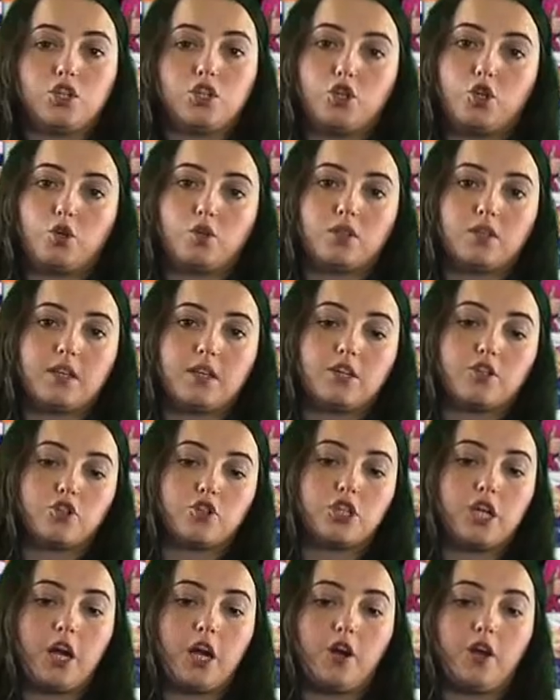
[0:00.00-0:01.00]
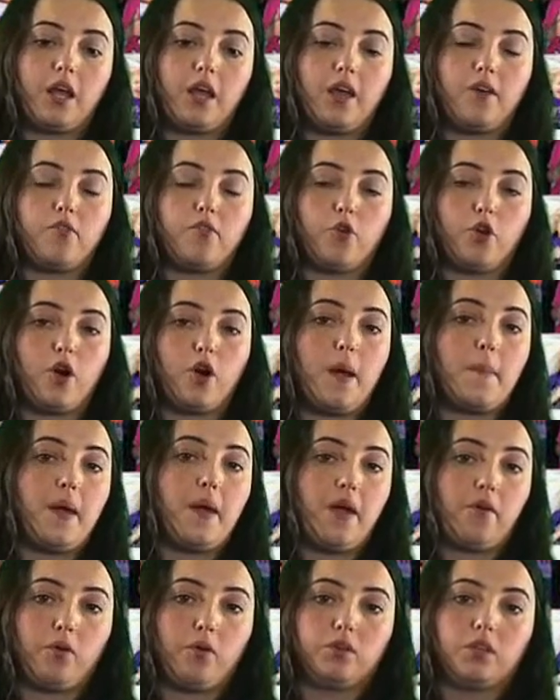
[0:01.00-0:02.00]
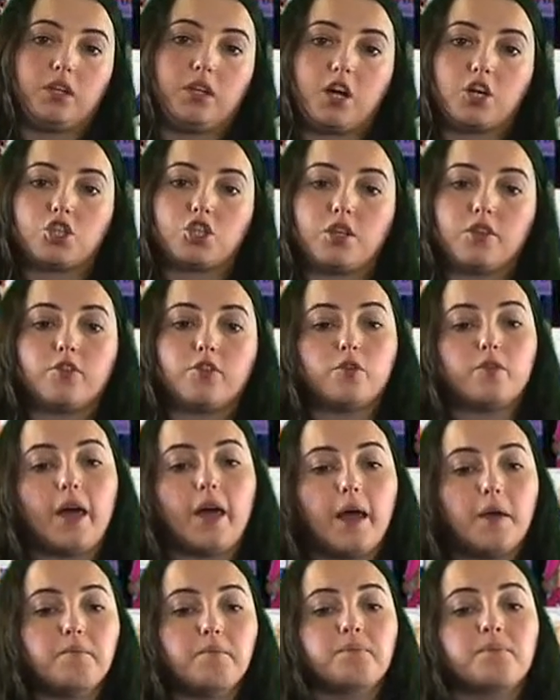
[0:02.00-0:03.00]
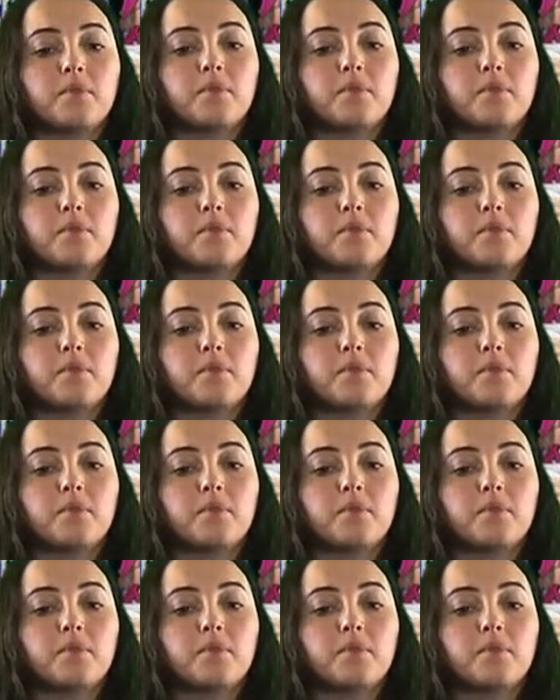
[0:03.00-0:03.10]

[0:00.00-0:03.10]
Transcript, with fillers: choose us as your charity for a payroll deduction through that.